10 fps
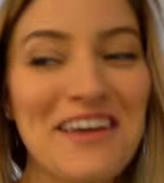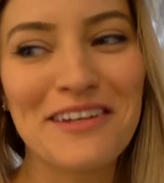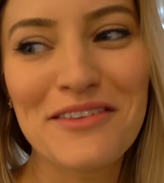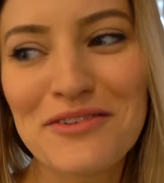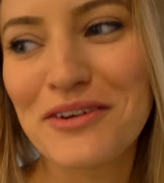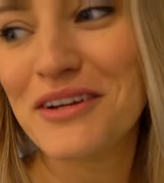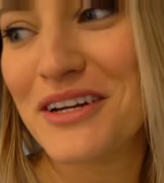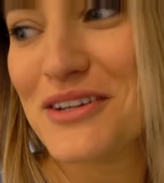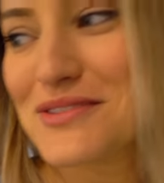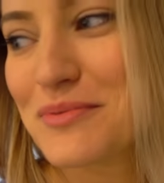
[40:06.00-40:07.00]
Another
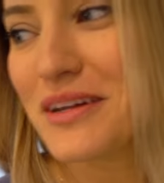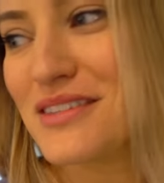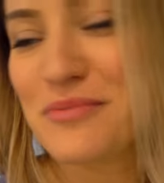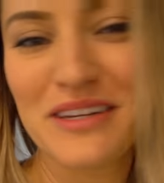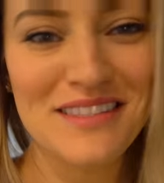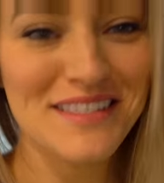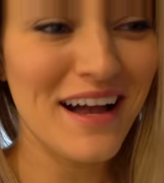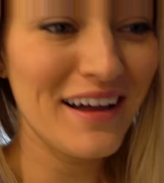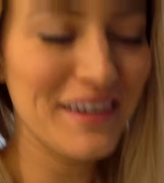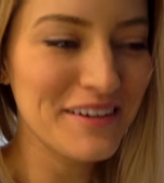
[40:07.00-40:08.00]
sweet, sweet
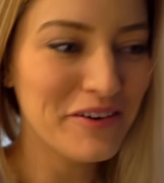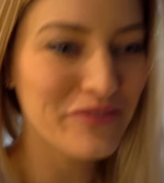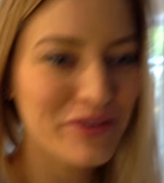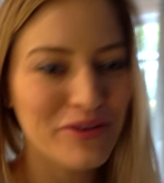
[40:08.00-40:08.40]
sign of